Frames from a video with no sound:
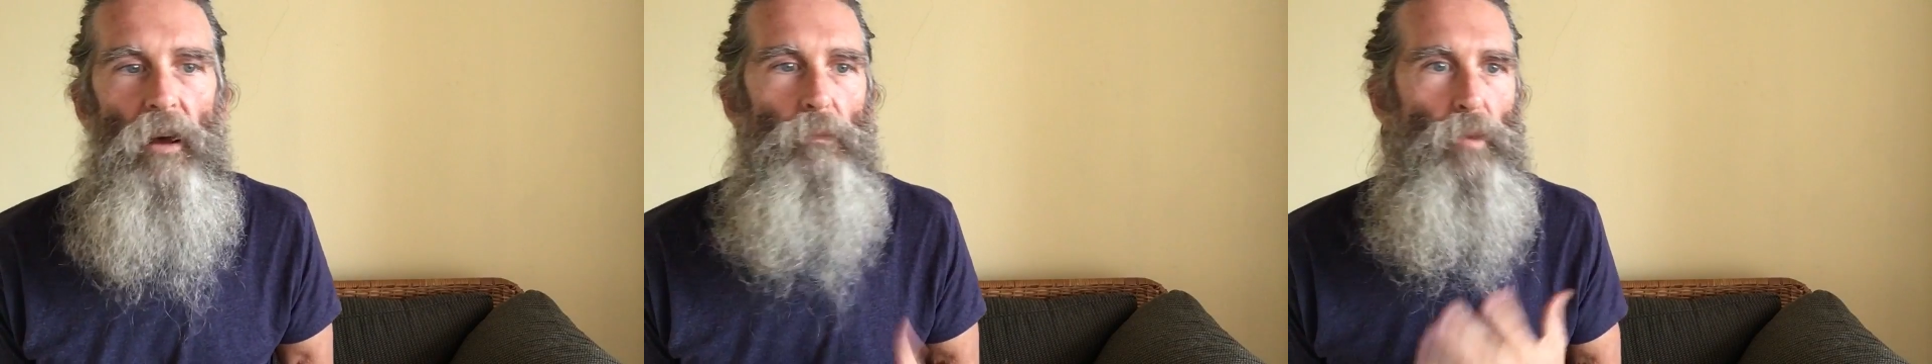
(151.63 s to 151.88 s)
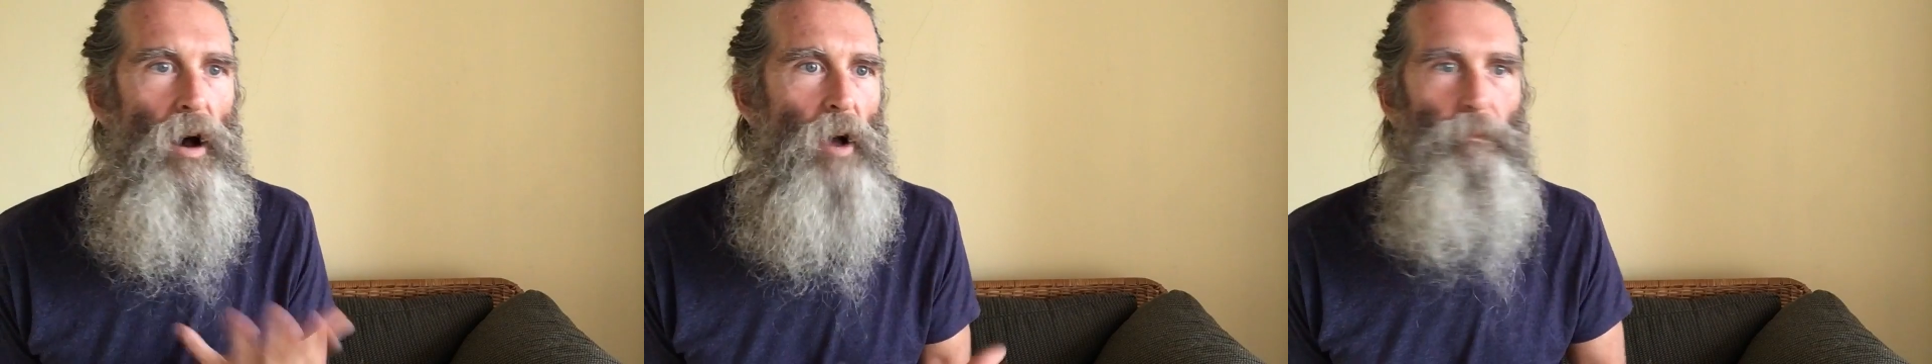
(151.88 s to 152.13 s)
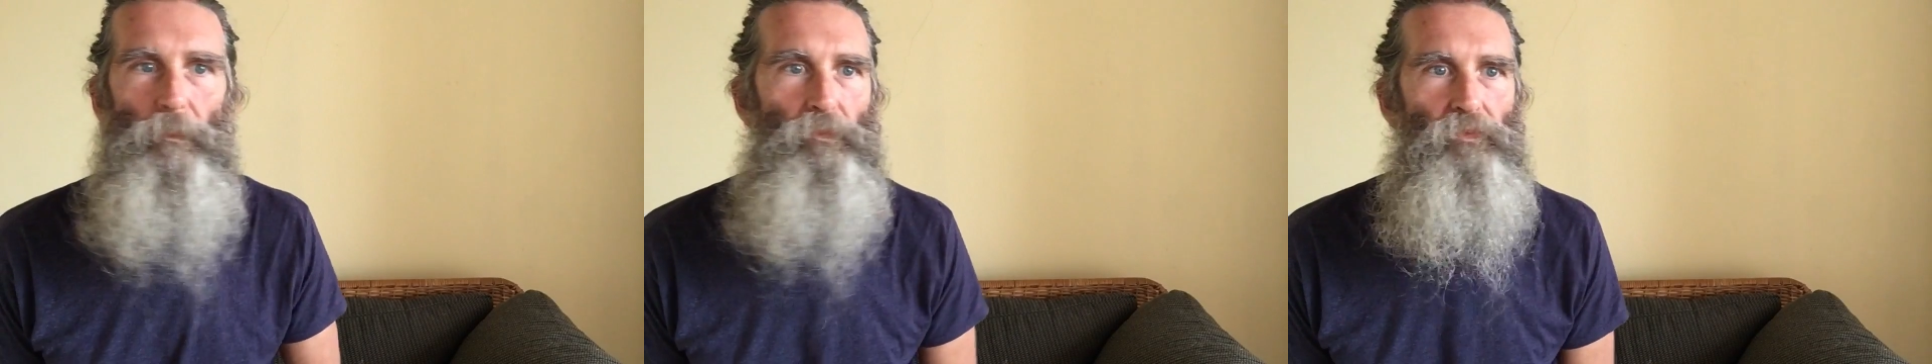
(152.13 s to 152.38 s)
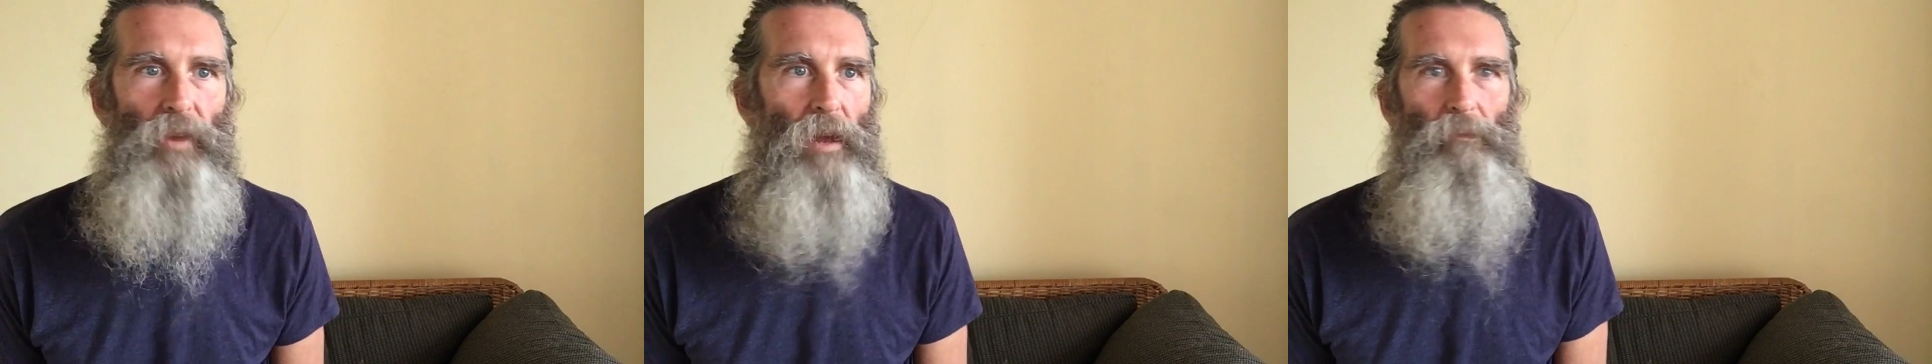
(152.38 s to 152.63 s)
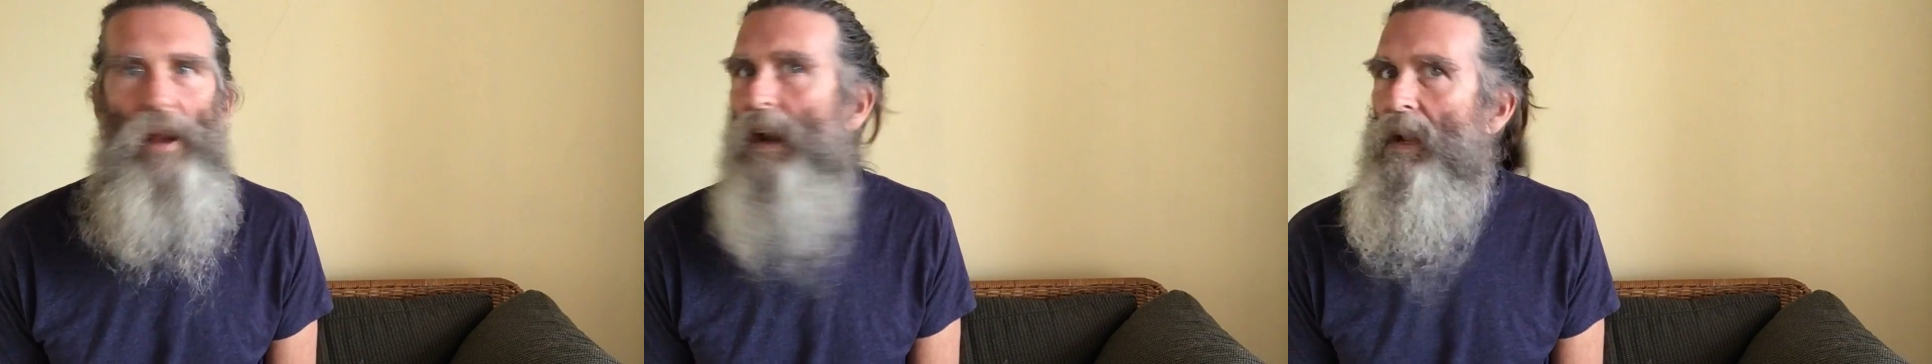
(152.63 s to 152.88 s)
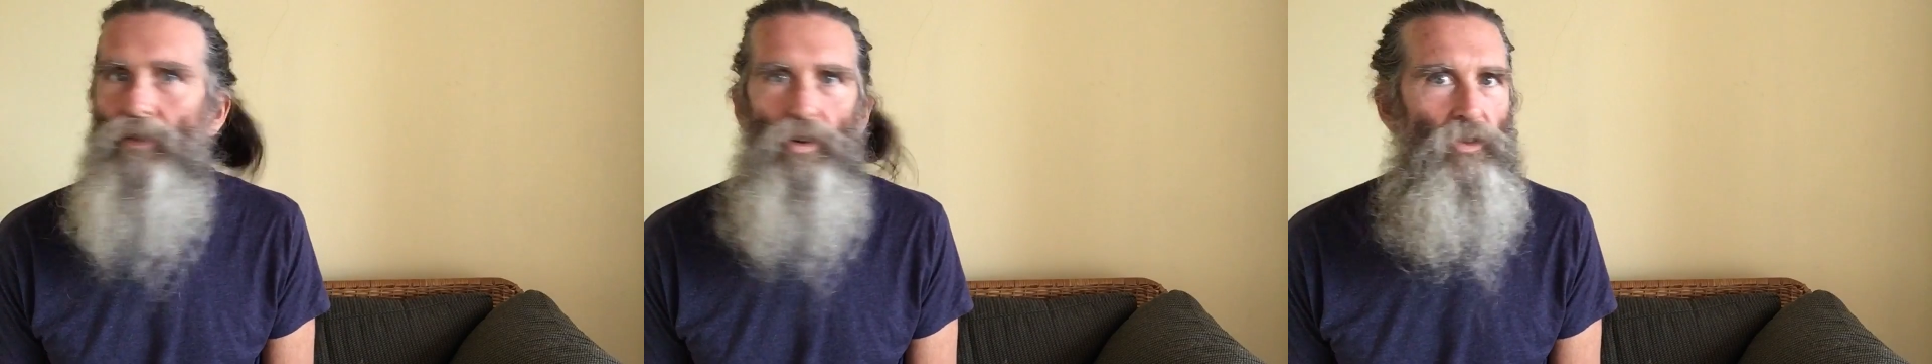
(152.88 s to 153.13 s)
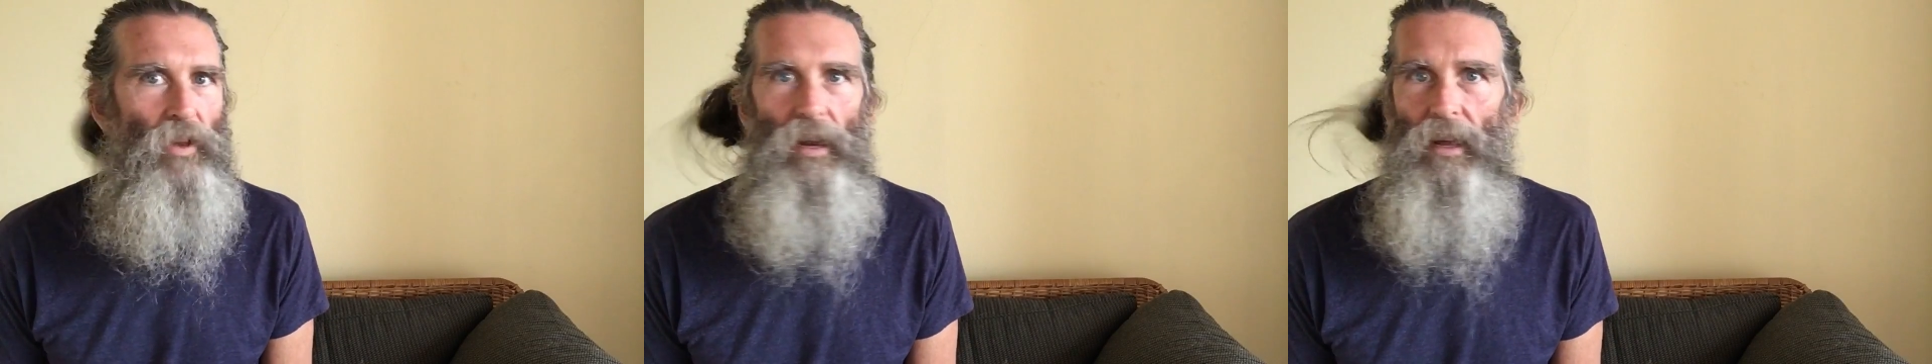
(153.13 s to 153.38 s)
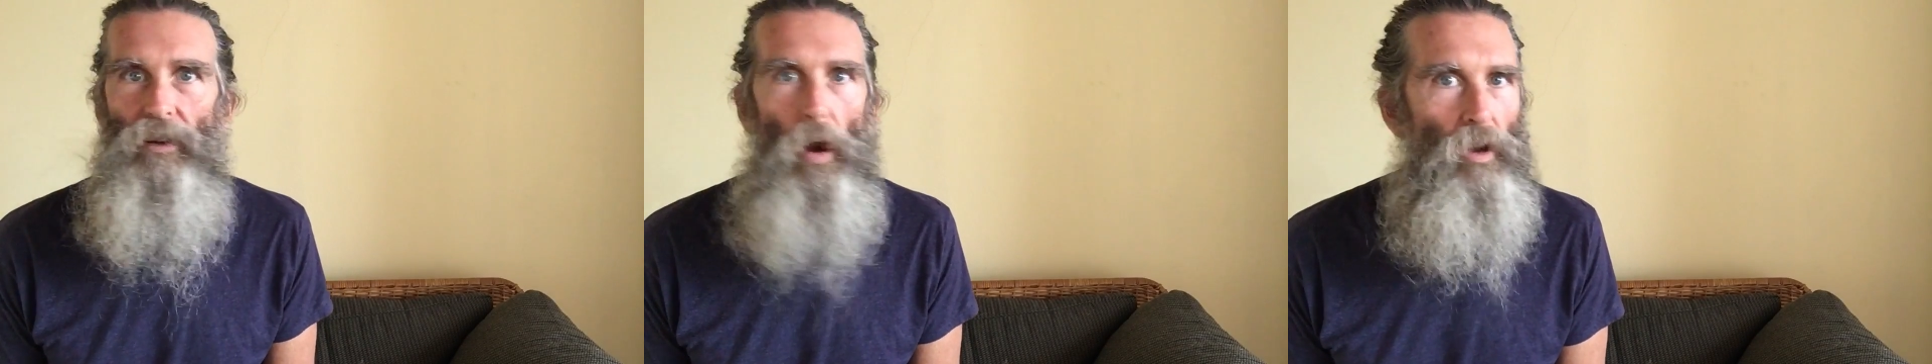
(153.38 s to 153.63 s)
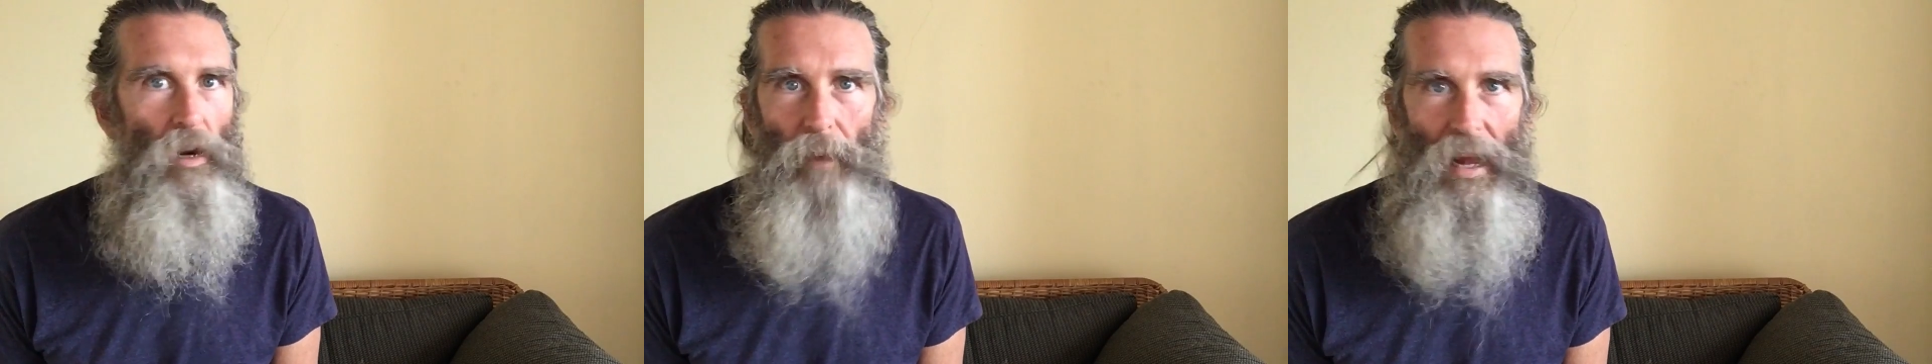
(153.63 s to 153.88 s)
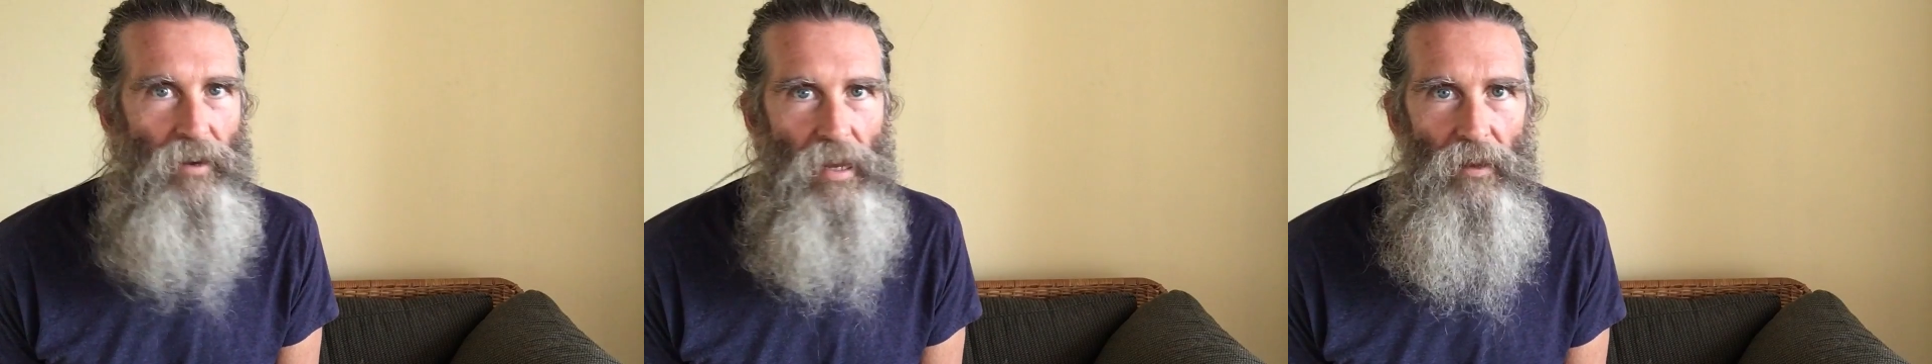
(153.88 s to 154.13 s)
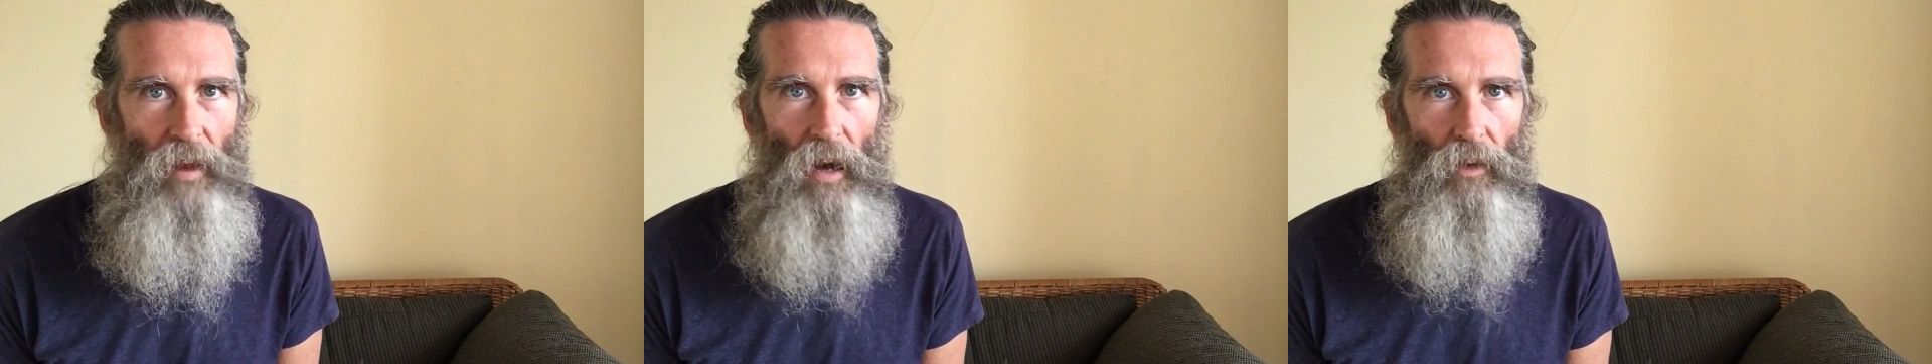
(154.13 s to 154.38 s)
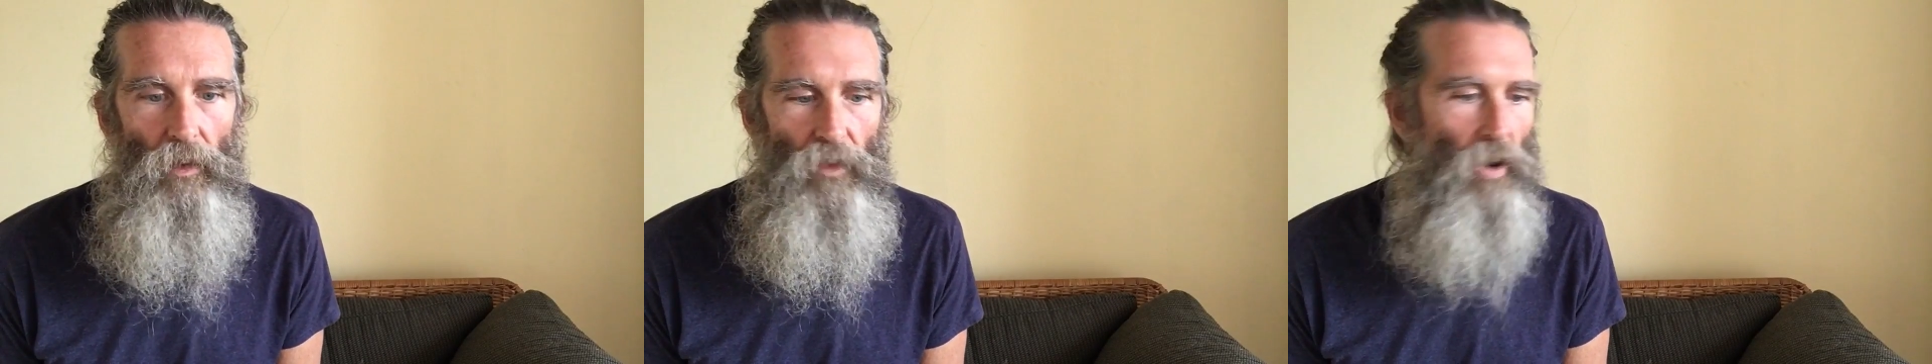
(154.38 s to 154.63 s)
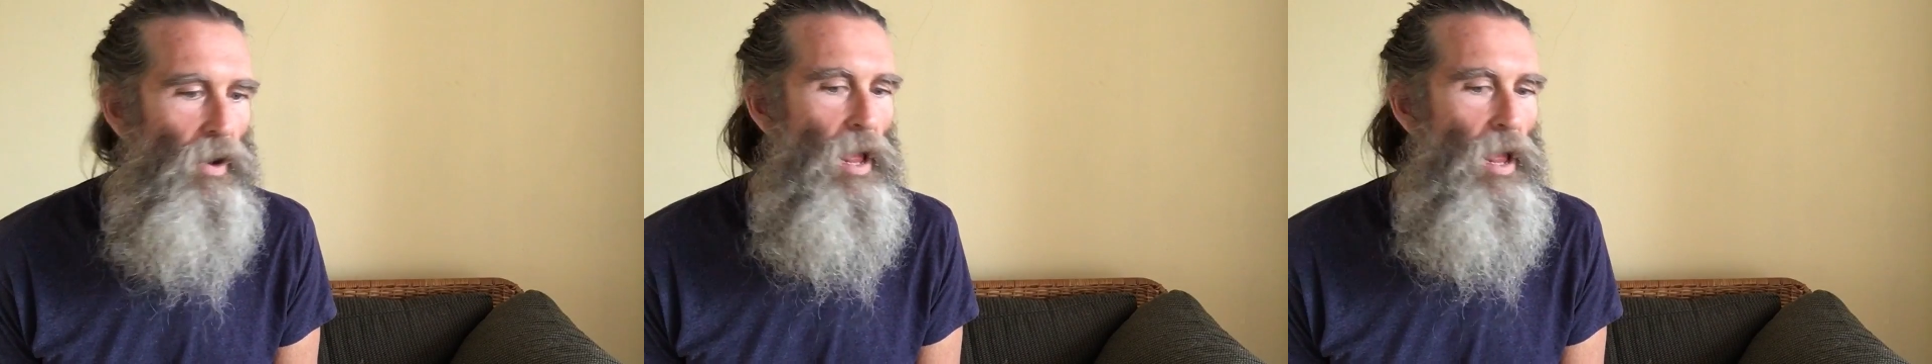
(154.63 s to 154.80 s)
but I'm not interested in talking about detox in there.